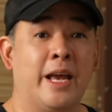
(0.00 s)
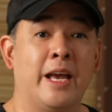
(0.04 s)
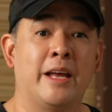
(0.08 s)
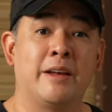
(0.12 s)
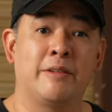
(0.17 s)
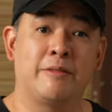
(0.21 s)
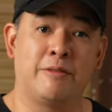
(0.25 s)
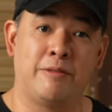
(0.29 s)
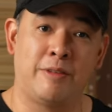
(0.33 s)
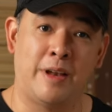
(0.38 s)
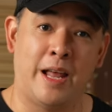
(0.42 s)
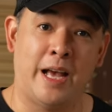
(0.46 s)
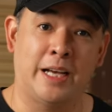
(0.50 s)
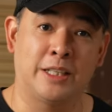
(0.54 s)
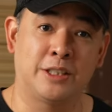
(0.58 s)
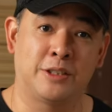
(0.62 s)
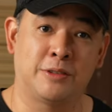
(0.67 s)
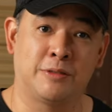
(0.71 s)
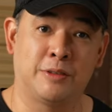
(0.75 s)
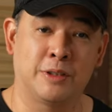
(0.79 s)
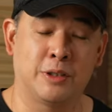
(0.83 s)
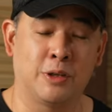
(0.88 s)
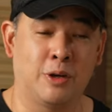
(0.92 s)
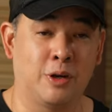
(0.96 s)
and flash
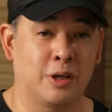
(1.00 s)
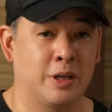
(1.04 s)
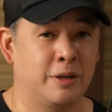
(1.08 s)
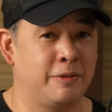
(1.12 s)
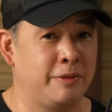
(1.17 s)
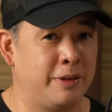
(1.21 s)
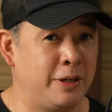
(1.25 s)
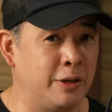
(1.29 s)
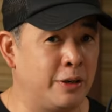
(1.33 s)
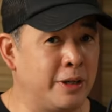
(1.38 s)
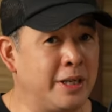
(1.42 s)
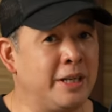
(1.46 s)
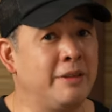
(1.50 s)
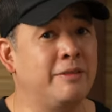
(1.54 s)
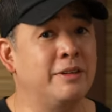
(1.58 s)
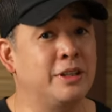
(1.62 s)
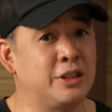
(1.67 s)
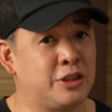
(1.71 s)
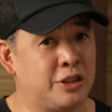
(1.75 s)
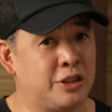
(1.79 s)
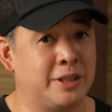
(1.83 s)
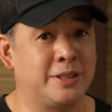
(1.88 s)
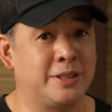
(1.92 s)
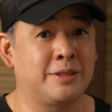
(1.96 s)
photography, or
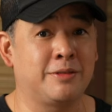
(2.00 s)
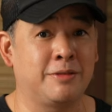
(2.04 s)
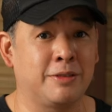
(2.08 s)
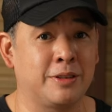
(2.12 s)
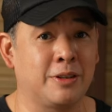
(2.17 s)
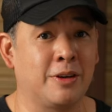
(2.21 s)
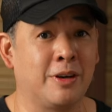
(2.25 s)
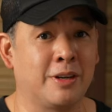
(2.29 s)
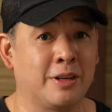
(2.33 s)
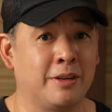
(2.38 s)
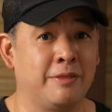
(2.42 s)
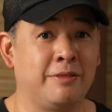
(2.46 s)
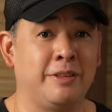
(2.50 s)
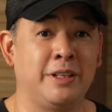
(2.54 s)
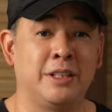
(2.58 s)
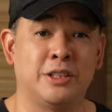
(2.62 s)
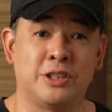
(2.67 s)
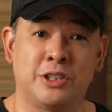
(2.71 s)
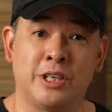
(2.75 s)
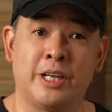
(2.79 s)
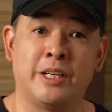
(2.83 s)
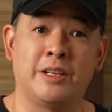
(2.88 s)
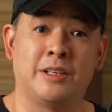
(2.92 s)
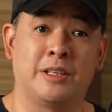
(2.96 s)
even just photography in
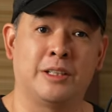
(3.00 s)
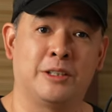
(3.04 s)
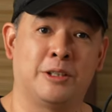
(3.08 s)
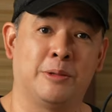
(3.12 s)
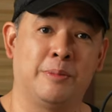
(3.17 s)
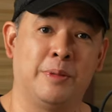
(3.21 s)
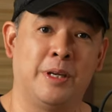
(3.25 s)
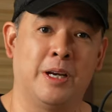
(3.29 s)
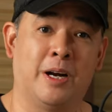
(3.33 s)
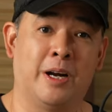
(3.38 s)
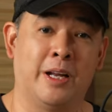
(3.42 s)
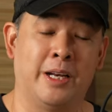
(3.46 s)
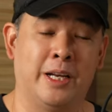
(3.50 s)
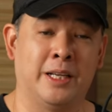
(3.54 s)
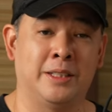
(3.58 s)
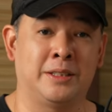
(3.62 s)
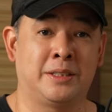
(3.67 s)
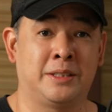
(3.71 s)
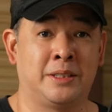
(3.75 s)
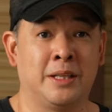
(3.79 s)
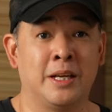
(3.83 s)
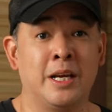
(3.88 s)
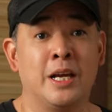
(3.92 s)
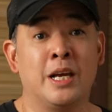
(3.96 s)
general, to be
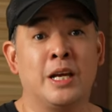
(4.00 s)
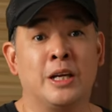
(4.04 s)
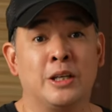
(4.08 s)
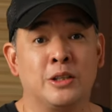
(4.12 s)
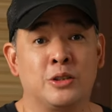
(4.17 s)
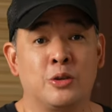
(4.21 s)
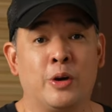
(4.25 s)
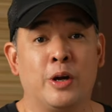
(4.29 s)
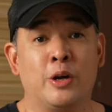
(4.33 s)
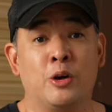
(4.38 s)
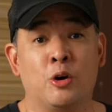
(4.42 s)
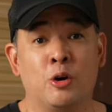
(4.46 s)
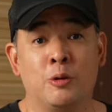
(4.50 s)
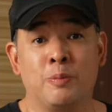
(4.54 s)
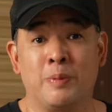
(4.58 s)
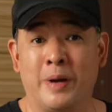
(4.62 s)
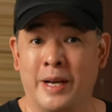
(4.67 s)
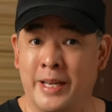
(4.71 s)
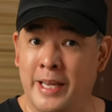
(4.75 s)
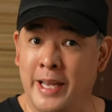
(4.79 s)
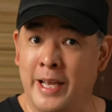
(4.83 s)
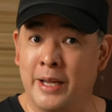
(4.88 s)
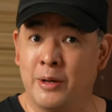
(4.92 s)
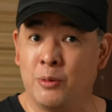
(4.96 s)
honest. So I hope
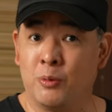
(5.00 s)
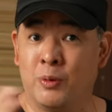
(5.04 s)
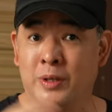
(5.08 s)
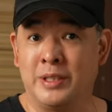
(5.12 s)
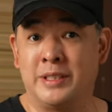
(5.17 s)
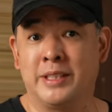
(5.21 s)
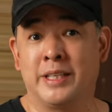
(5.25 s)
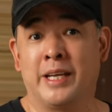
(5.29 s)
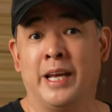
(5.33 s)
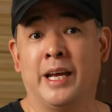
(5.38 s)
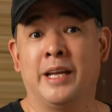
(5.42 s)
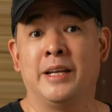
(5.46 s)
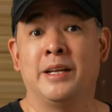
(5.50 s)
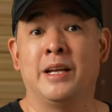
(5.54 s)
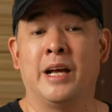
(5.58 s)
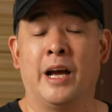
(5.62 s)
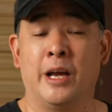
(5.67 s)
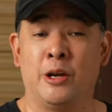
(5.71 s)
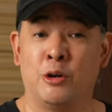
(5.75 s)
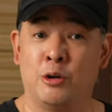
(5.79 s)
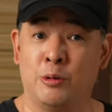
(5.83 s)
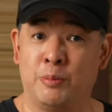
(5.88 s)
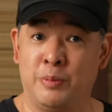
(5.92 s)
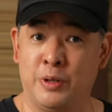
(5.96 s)
you
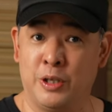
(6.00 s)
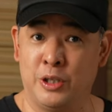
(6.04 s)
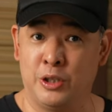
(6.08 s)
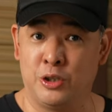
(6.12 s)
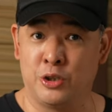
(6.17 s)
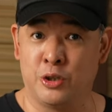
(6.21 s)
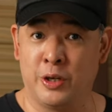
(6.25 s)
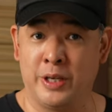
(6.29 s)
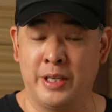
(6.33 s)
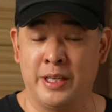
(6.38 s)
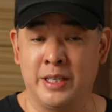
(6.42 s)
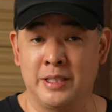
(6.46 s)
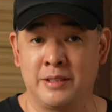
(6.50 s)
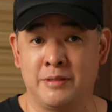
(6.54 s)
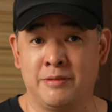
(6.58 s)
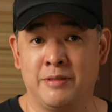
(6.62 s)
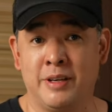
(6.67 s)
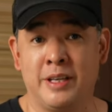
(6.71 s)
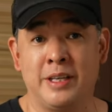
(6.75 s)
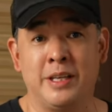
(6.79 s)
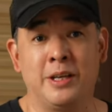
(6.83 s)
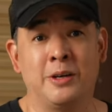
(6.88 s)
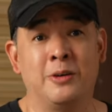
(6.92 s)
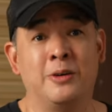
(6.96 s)
enjoyed this
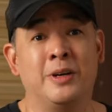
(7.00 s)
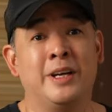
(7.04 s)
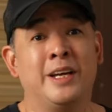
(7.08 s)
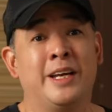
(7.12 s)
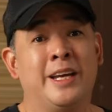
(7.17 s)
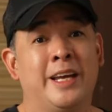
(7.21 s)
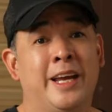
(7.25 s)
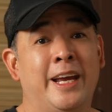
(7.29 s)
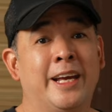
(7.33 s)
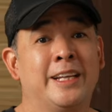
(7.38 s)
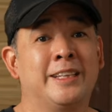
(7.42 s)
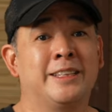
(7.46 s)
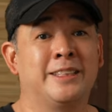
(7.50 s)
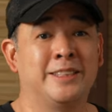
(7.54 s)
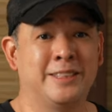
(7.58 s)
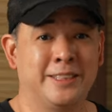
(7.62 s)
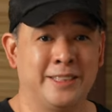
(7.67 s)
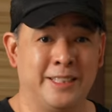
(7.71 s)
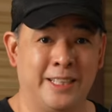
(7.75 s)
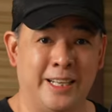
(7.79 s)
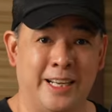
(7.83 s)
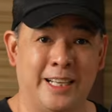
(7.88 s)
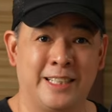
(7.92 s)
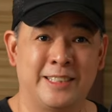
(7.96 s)
video. Until
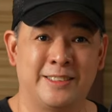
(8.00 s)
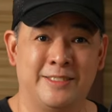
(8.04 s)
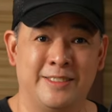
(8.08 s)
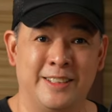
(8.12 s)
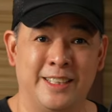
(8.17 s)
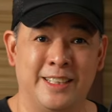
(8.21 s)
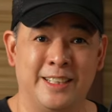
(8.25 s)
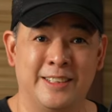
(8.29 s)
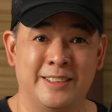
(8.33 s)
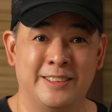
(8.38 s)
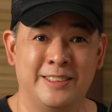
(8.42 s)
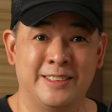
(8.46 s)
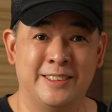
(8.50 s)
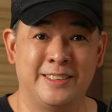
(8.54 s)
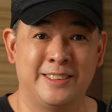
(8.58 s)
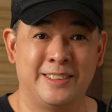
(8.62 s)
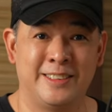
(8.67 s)
the next video.